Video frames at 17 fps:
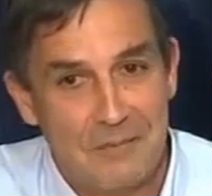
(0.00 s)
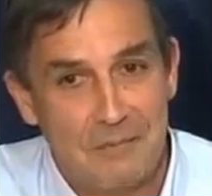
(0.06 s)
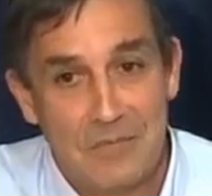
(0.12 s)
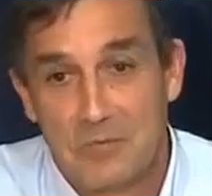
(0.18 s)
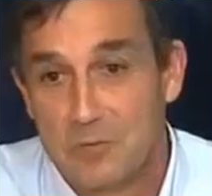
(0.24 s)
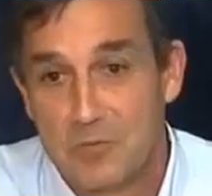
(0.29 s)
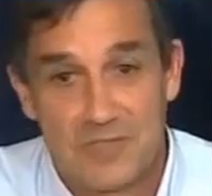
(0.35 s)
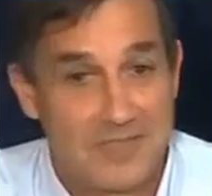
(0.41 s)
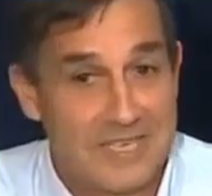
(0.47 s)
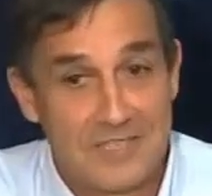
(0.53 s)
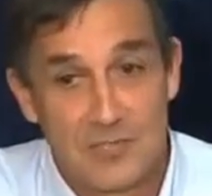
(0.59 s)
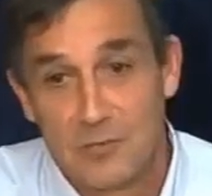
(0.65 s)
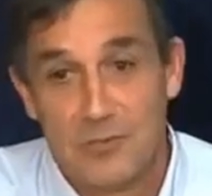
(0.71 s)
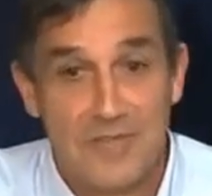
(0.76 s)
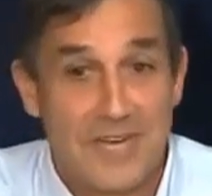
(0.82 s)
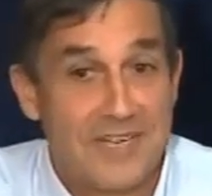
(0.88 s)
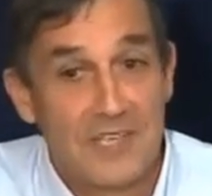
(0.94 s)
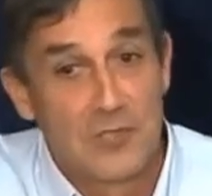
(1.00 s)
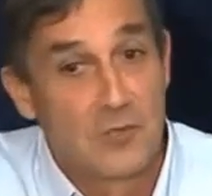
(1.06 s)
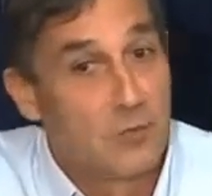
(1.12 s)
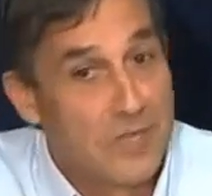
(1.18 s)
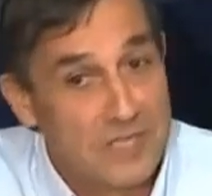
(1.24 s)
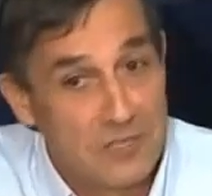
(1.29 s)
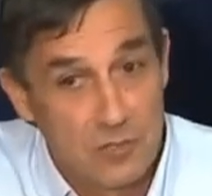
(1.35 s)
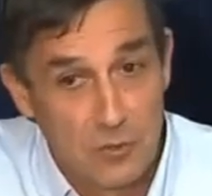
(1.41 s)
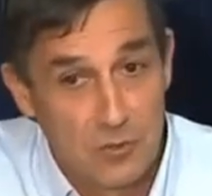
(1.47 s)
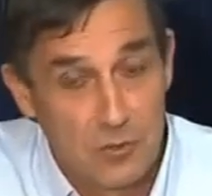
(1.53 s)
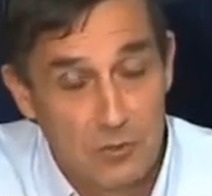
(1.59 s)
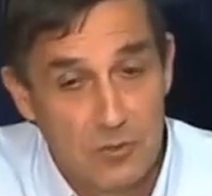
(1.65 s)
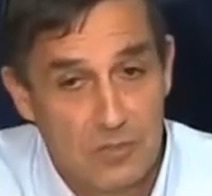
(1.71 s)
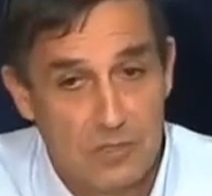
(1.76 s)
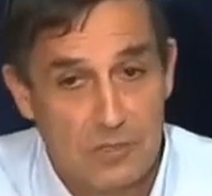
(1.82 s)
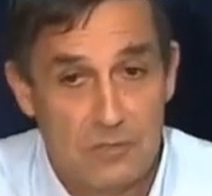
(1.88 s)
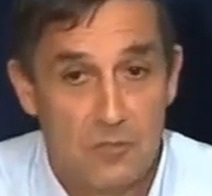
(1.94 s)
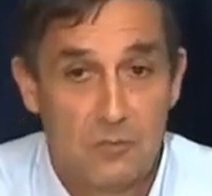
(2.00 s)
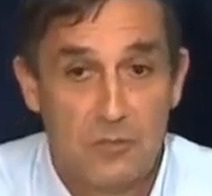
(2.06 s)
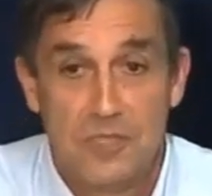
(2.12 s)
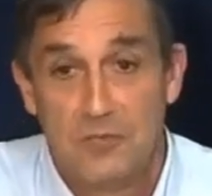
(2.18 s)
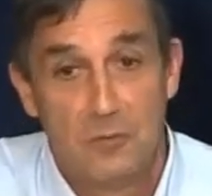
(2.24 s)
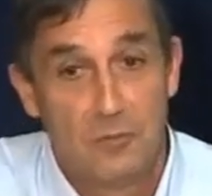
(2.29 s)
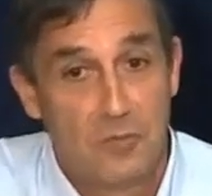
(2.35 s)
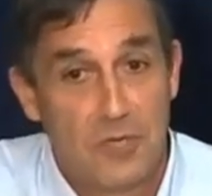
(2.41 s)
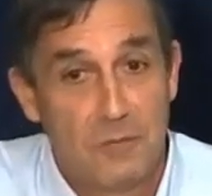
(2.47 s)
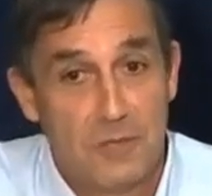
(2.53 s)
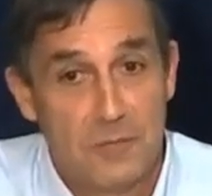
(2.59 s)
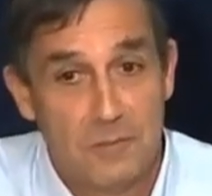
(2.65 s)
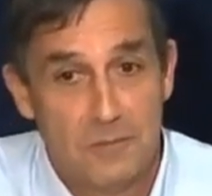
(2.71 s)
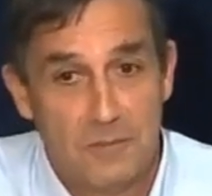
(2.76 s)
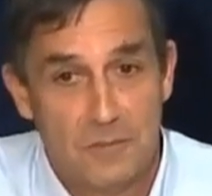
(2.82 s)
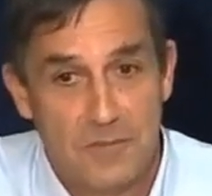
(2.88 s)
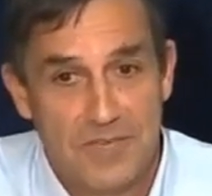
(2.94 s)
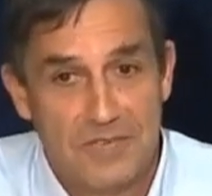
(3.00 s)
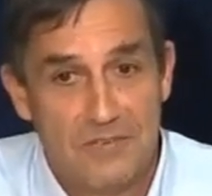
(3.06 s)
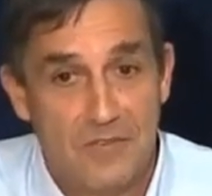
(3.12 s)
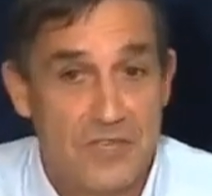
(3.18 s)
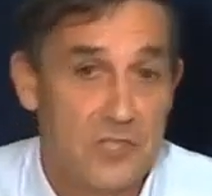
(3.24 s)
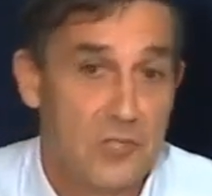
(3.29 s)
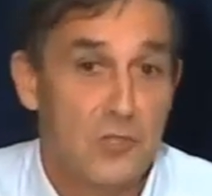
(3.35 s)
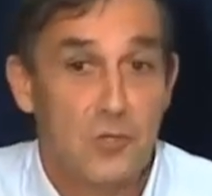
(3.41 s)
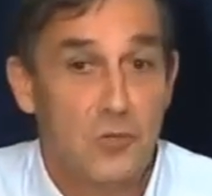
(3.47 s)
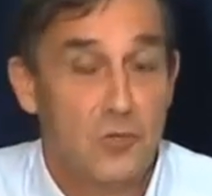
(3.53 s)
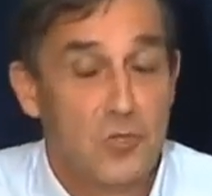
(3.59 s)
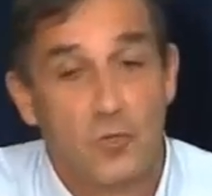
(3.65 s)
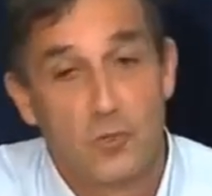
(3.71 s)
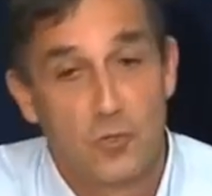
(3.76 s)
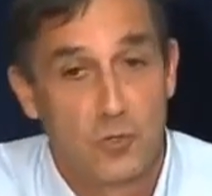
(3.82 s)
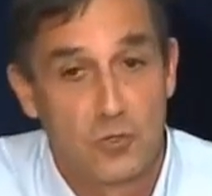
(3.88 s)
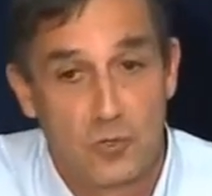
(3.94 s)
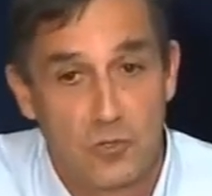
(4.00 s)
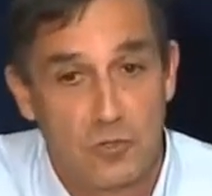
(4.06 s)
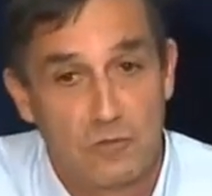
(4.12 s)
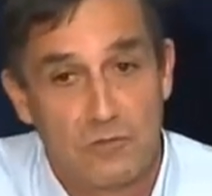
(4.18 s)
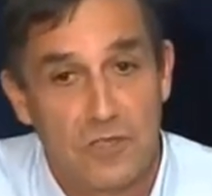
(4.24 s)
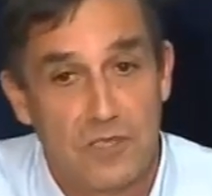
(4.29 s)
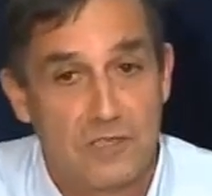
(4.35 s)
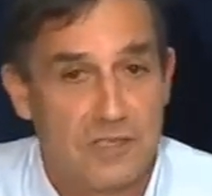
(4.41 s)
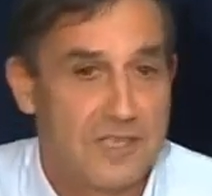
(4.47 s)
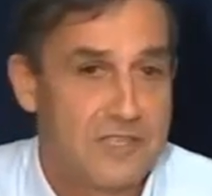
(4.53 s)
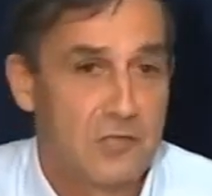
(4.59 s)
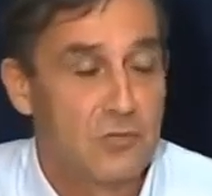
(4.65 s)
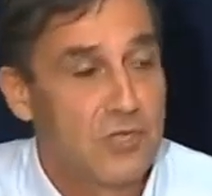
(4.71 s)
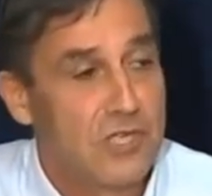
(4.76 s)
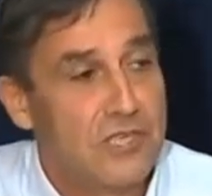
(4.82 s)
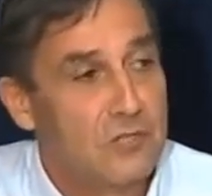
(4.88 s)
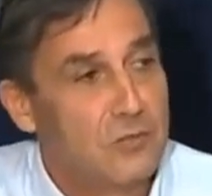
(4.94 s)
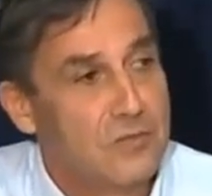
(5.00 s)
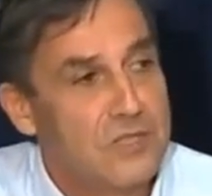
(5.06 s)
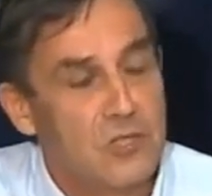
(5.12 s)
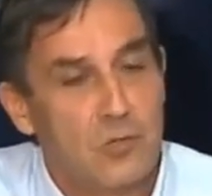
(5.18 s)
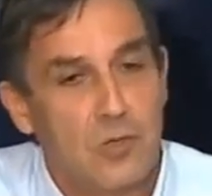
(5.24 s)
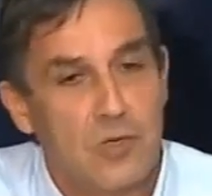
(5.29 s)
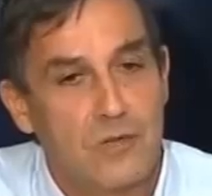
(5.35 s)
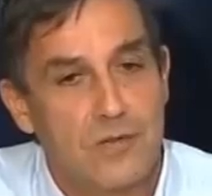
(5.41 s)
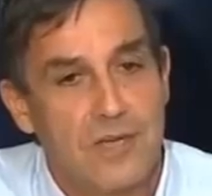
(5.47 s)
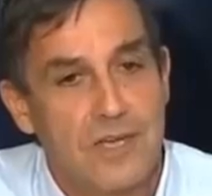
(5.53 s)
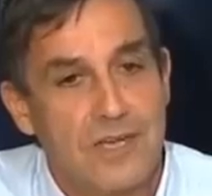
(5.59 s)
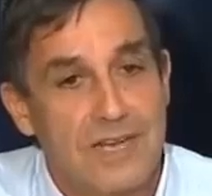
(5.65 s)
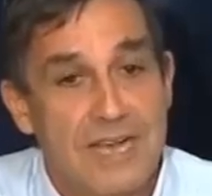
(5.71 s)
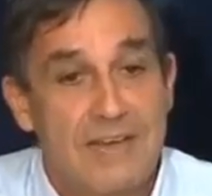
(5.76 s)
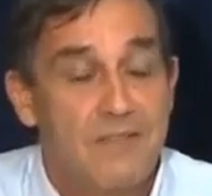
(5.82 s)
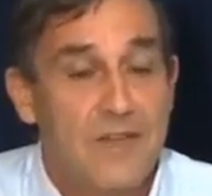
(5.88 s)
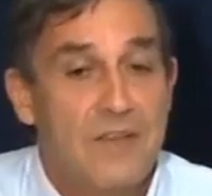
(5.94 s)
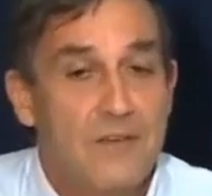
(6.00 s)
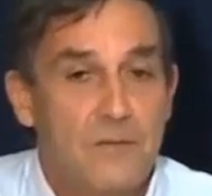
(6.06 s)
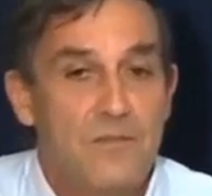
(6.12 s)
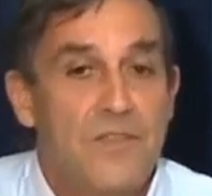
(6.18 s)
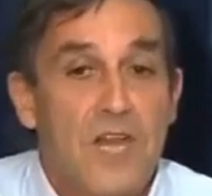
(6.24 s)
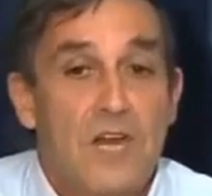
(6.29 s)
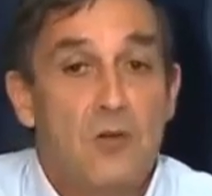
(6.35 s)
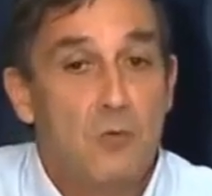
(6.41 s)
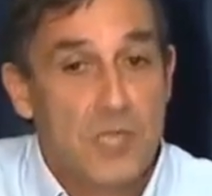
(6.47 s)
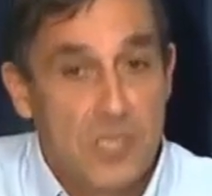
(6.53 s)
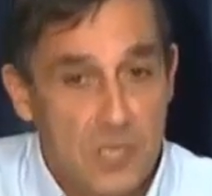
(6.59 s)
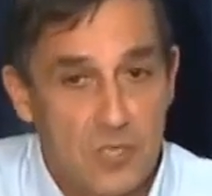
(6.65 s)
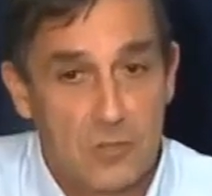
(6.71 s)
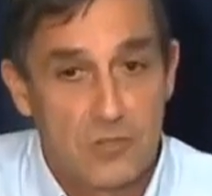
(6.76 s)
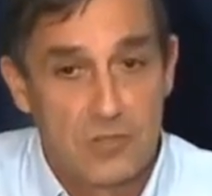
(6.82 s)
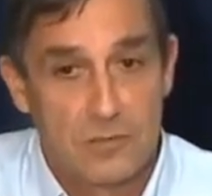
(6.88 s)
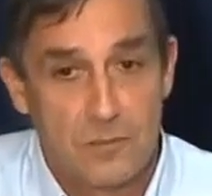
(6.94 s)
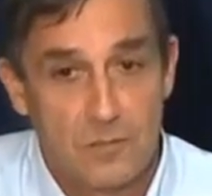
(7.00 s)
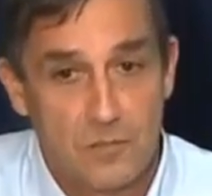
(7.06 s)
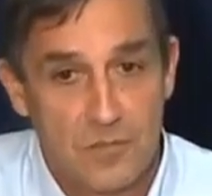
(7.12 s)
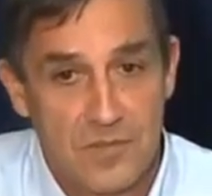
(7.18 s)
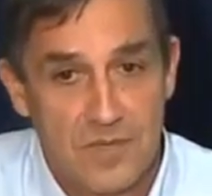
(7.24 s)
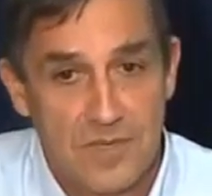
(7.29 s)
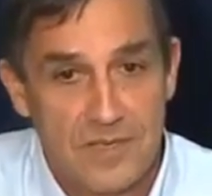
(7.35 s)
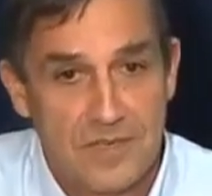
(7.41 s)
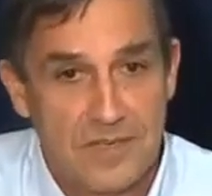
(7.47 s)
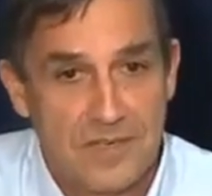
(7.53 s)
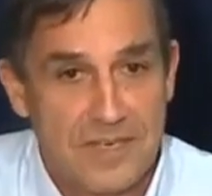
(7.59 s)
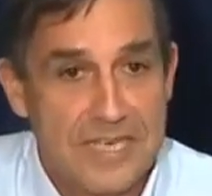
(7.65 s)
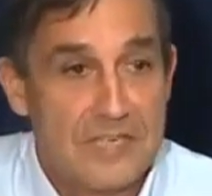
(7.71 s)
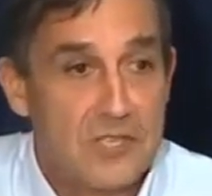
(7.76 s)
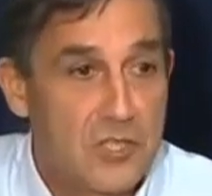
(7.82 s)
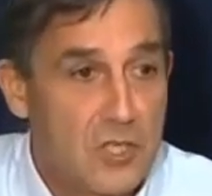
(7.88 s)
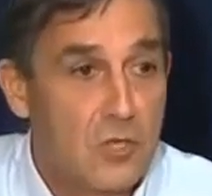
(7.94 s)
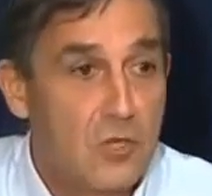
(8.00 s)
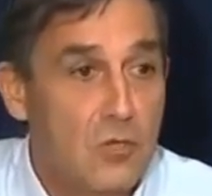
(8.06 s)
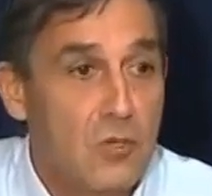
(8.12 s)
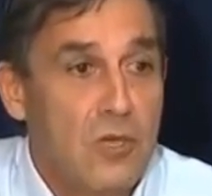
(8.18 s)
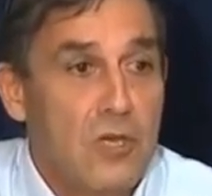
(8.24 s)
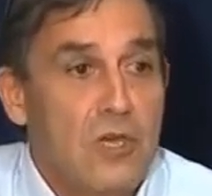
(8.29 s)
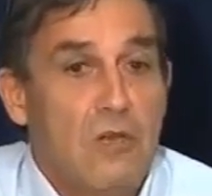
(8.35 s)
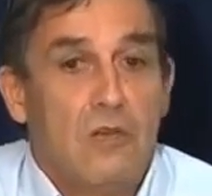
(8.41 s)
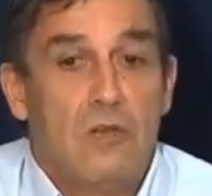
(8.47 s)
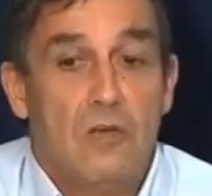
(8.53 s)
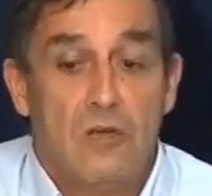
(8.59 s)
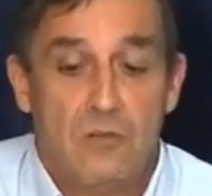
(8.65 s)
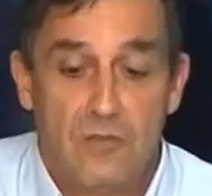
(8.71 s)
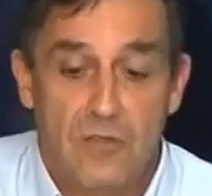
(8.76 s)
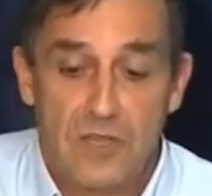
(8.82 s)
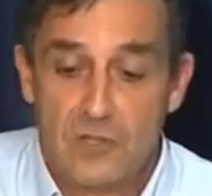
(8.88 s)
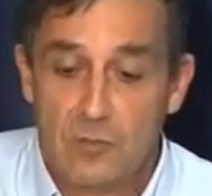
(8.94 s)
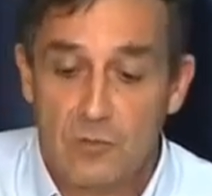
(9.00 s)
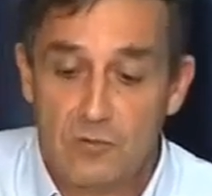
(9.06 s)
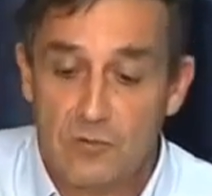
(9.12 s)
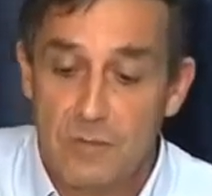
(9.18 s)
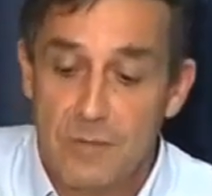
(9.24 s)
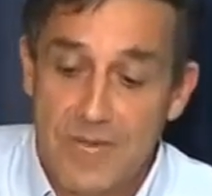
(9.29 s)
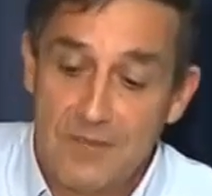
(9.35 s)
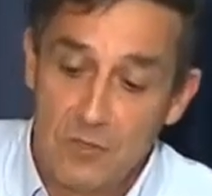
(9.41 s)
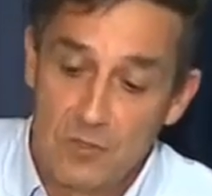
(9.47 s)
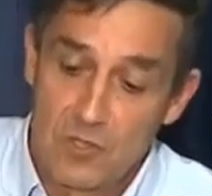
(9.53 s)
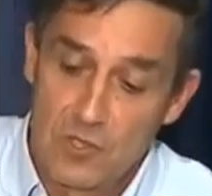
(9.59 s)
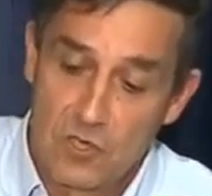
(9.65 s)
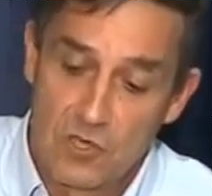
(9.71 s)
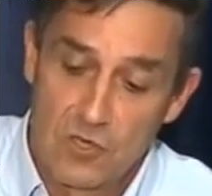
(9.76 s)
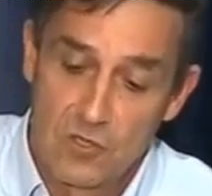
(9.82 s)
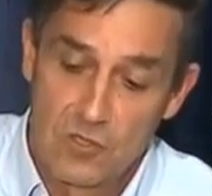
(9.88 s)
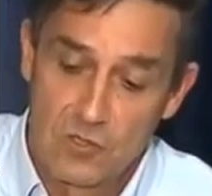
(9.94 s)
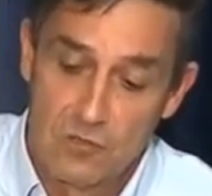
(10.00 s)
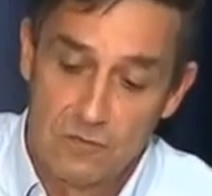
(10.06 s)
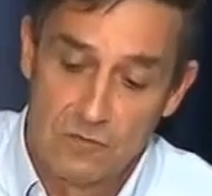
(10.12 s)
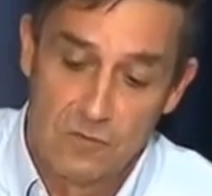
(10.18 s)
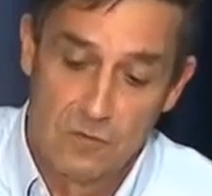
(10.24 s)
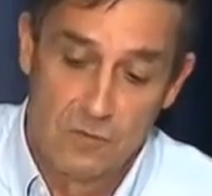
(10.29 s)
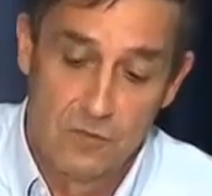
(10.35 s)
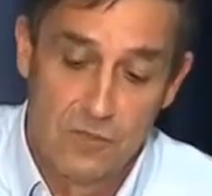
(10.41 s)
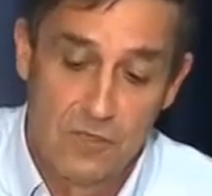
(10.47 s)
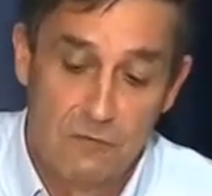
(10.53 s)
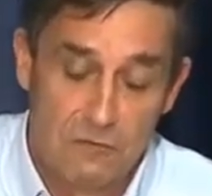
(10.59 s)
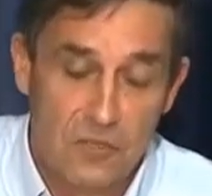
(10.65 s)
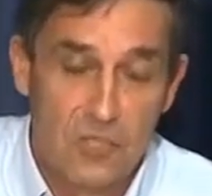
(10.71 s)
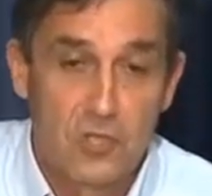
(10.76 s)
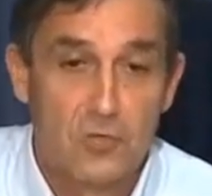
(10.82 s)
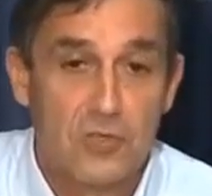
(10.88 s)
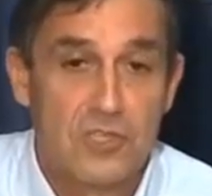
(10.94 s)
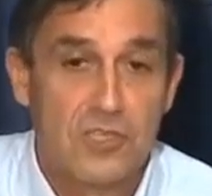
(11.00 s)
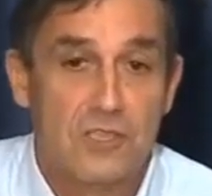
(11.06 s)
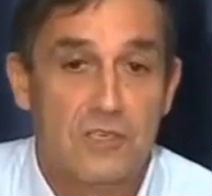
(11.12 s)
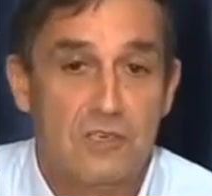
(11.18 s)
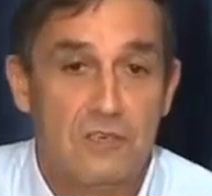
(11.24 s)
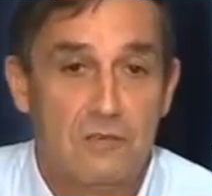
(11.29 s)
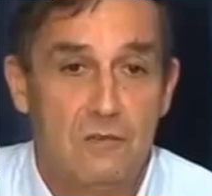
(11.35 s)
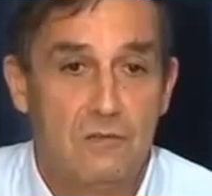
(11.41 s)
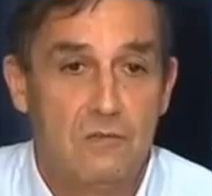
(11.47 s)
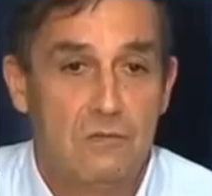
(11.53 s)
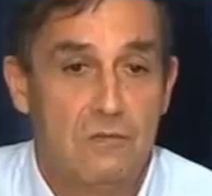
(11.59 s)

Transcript: because that's a nice way to treat the problem. And there's no social conflict associated and so on. And now we can't. And so there's a tremendous loss of efficiency